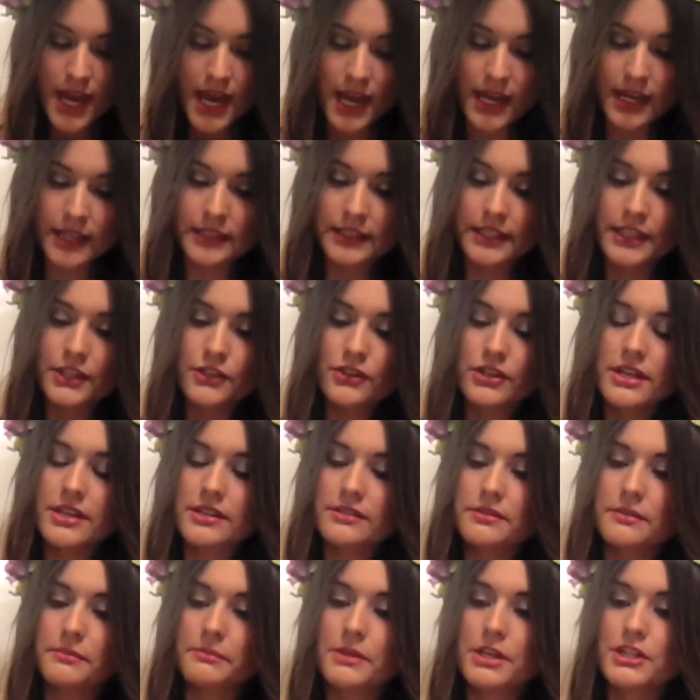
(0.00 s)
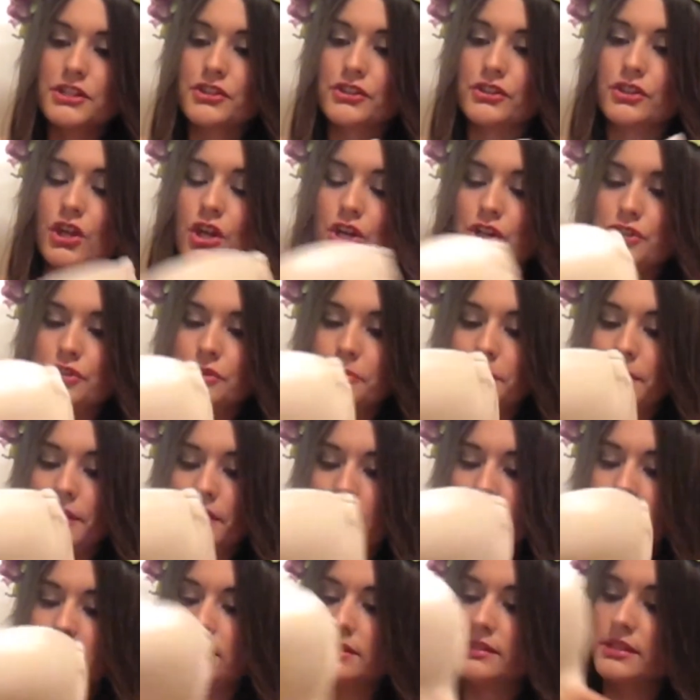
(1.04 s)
And here is a much larger piece